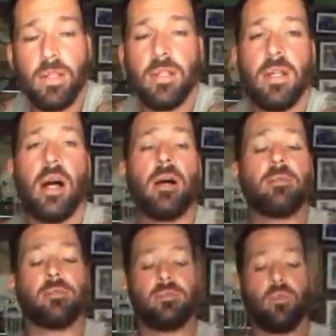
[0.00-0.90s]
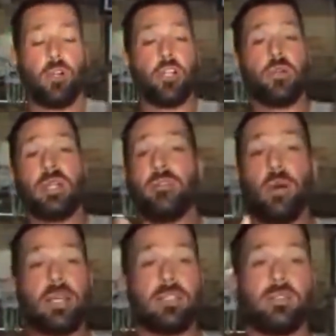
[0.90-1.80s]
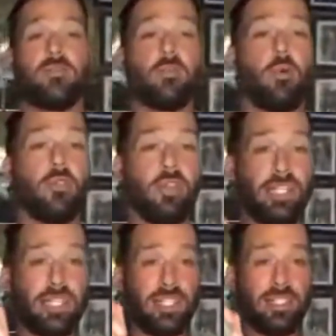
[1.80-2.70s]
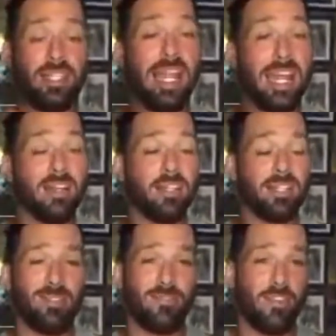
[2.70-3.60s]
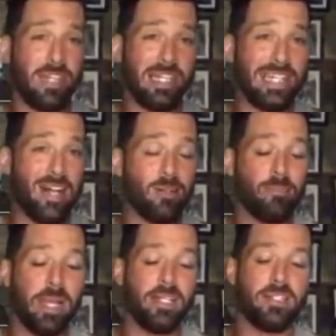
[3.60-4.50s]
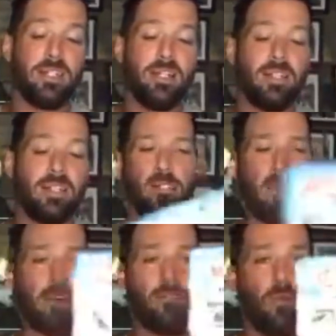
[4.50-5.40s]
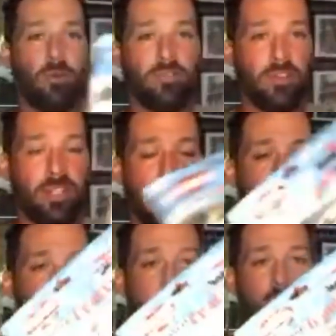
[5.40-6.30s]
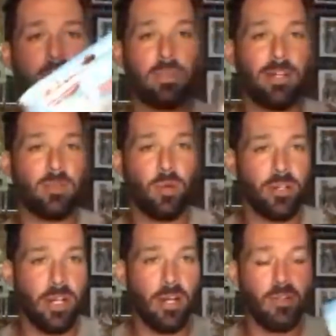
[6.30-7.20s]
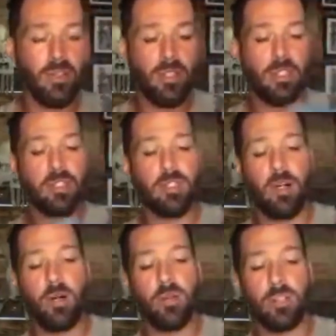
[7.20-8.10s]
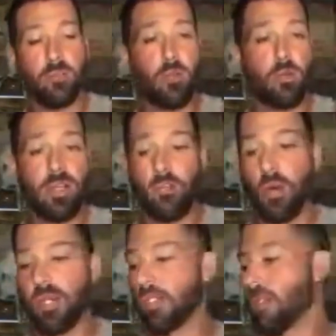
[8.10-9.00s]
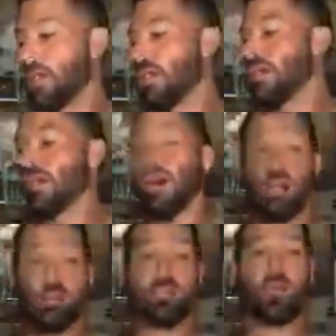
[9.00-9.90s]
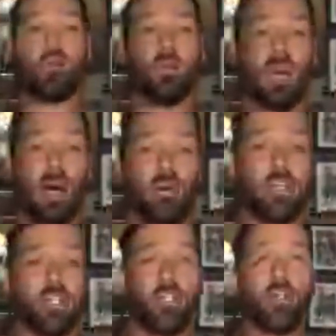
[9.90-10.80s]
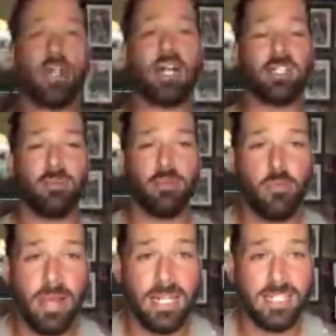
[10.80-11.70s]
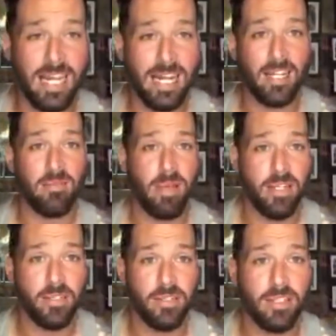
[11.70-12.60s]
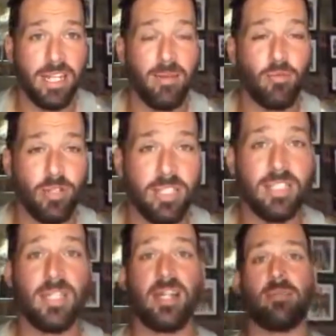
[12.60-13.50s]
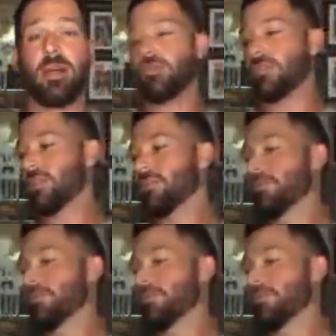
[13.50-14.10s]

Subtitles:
we're gonna do giveaways for both of these things today. This is a $15 bait. These are about $4.50, depends on where you go. So some cool giveaways. Also, I want to show you guys some new baits that I got in the mail that I'm really excited about.